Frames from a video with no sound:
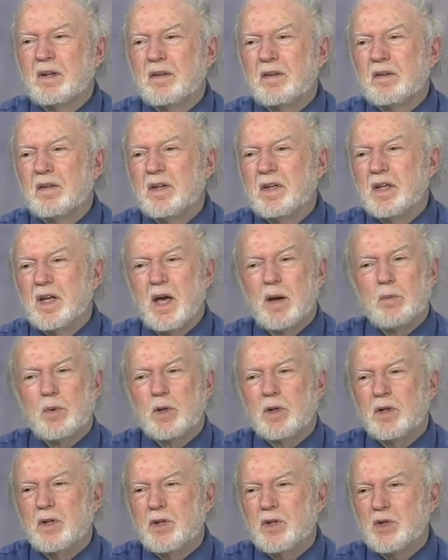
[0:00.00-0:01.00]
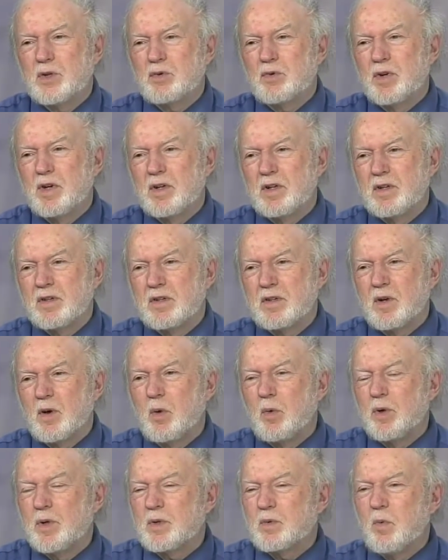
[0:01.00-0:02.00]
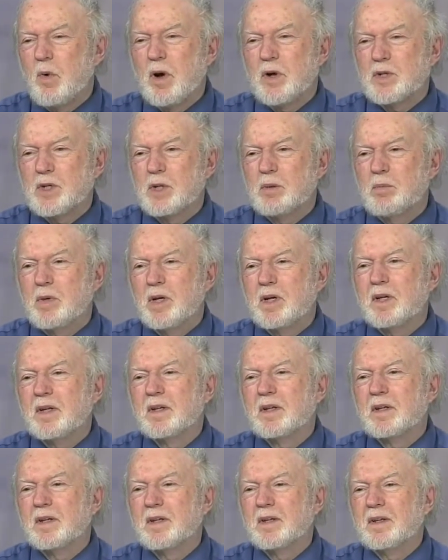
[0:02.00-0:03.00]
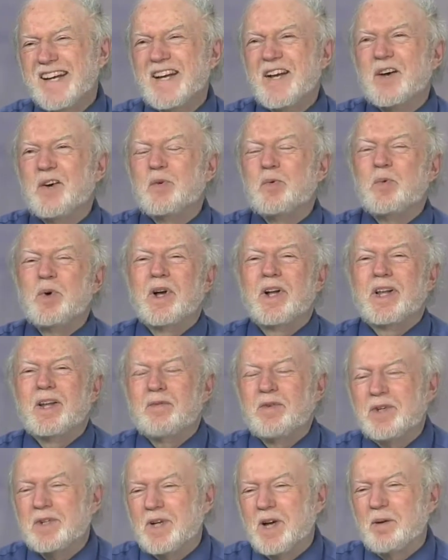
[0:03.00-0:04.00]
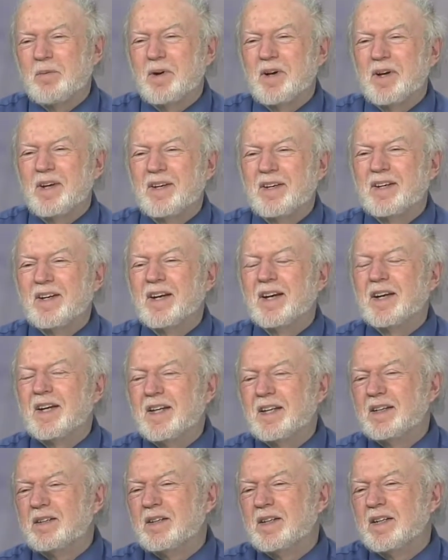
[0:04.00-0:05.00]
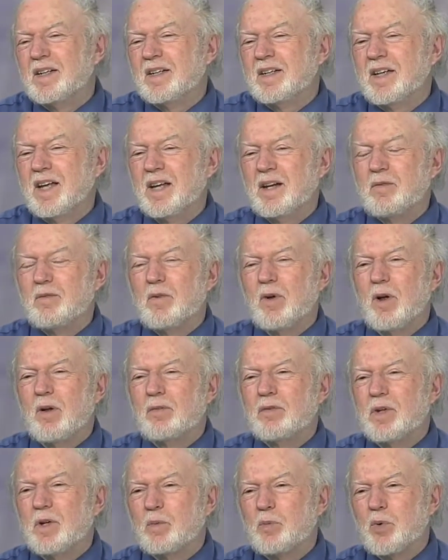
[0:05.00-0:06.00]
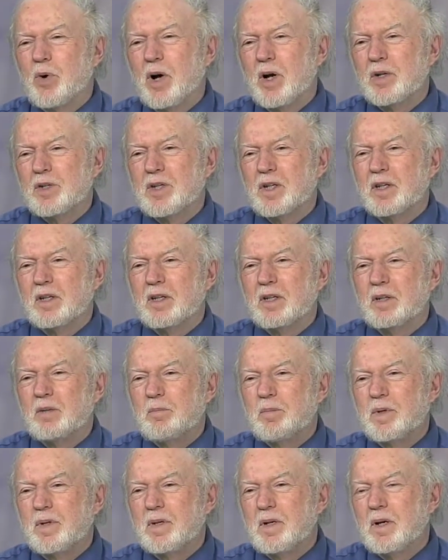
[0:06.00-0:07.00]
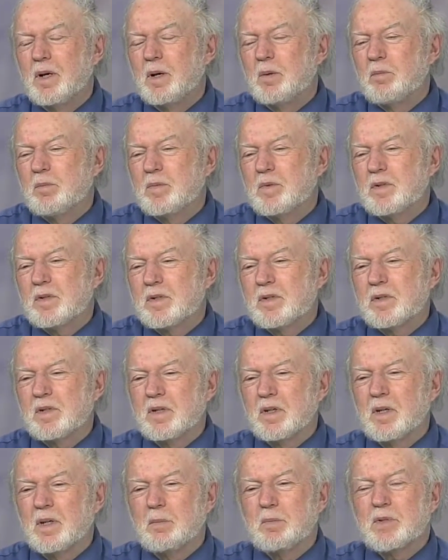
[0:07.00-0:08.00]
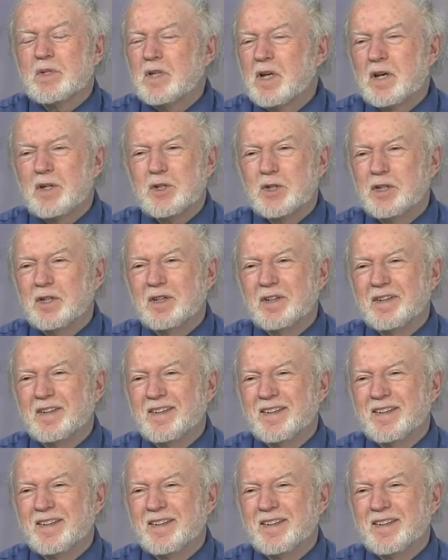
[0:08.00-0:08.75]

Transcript: the chemical industry is always watching me. Well, every time I, I uh, get involved in a project, it becomes an obsession.